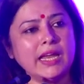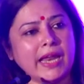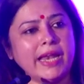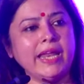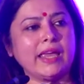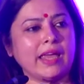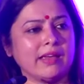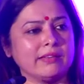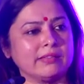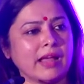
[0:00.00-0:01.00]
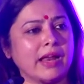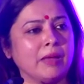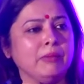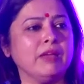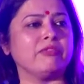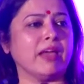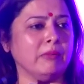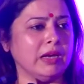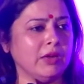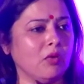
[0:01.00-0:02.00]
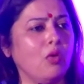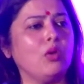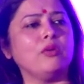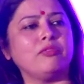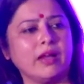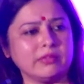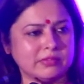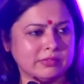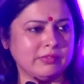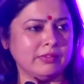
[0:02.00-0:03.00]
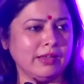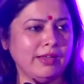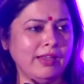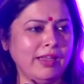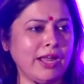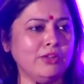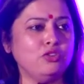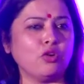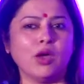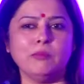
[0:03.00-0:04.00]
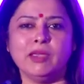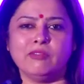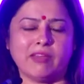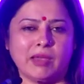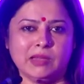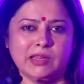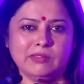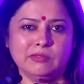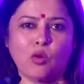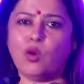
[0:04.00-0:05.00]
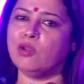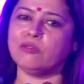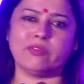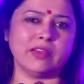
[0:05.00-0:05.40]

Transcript: in any case, are a big family. All of us enjoy big families. All of